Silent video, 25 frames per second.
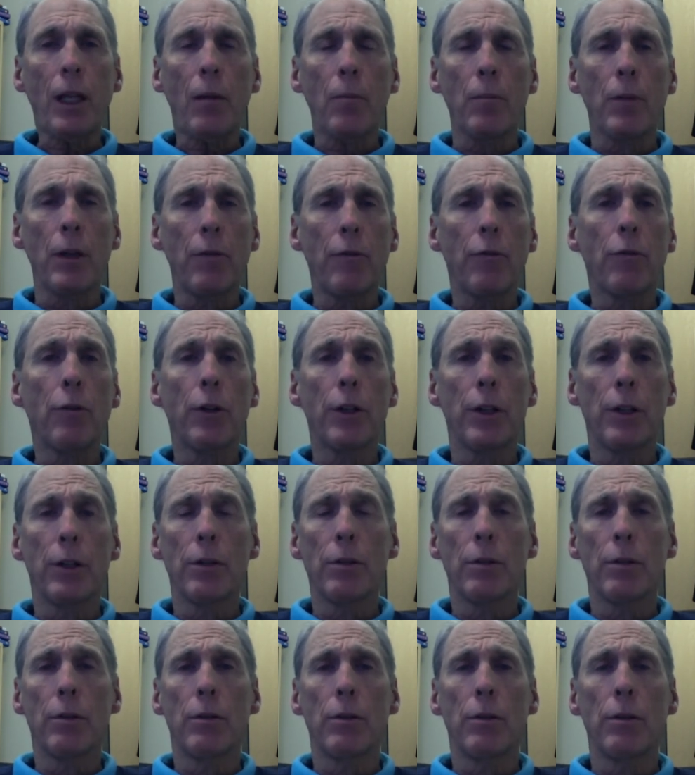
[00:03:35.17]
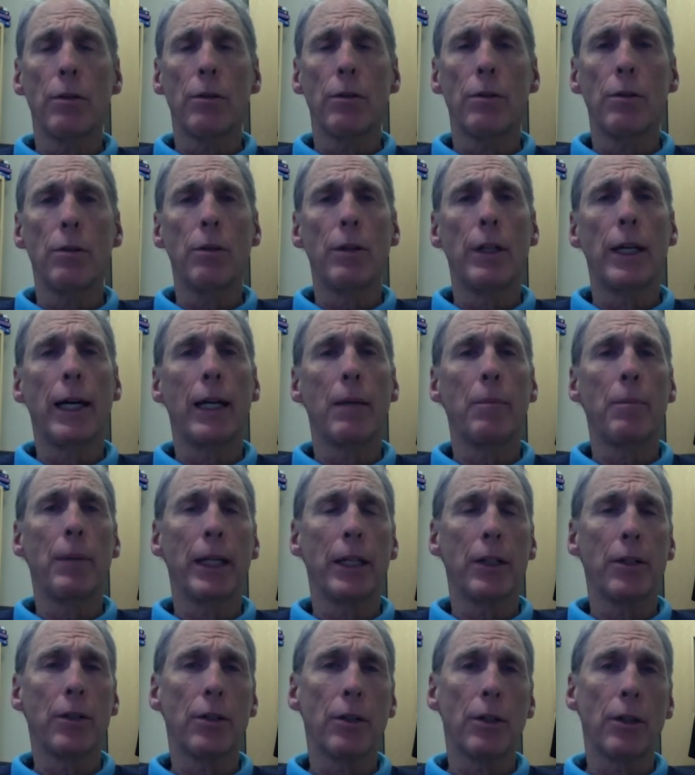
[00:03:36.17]
before you do that.
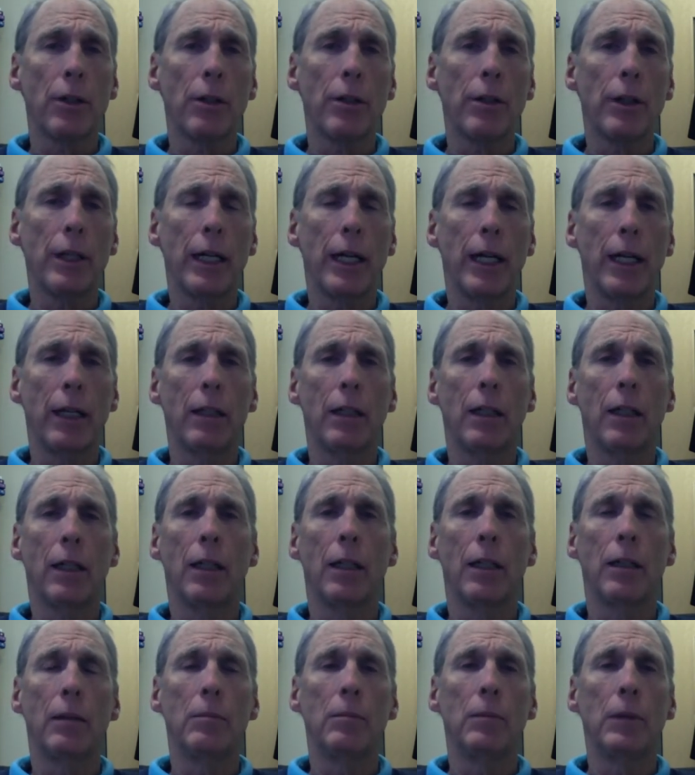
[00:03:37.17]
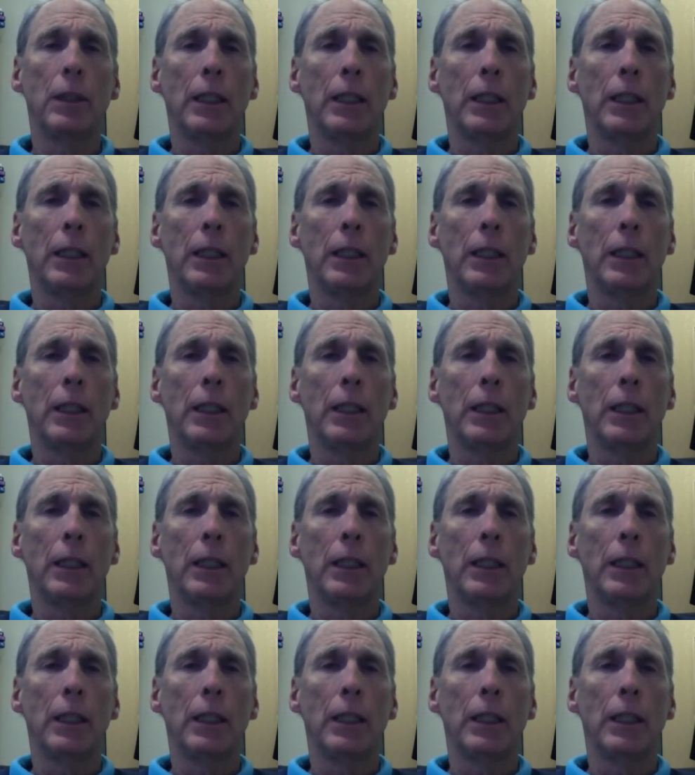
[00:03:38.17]
Make sure that